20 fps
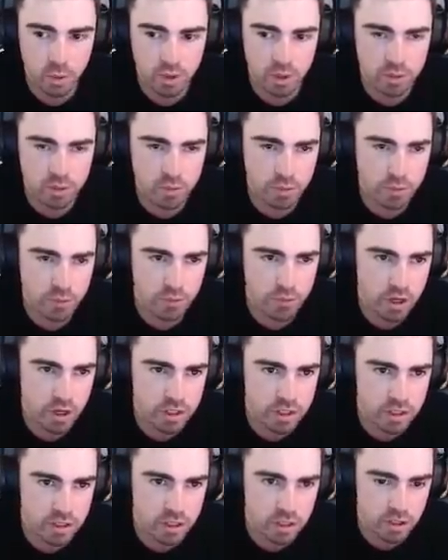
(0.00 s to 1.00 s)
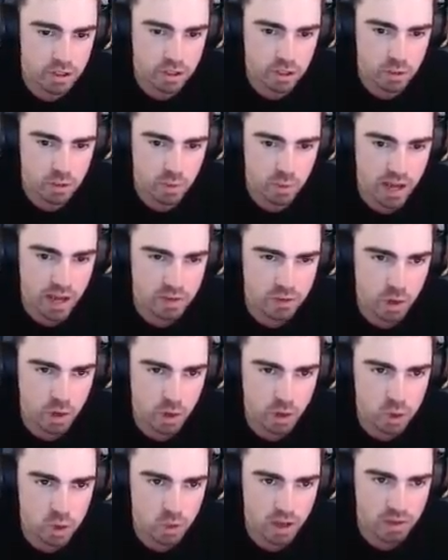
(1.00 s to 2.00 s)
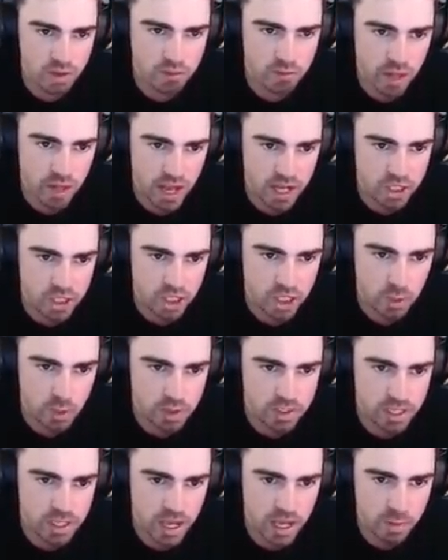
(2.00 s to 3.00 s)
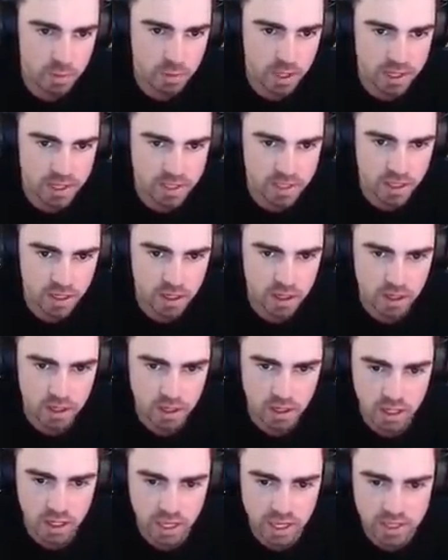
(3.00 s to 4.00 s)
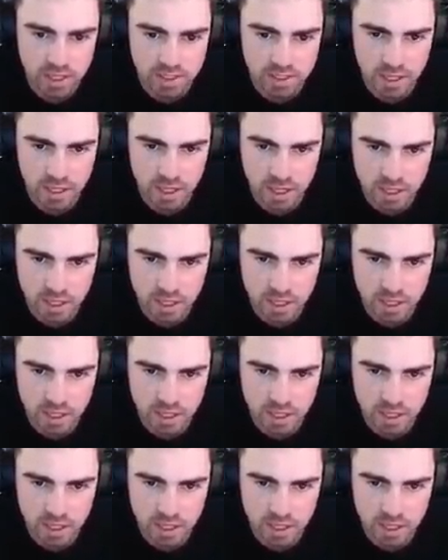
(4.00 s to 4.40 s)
We're in the river first. We have Ghost. We have Flash. I want to see how he plays it. He's in.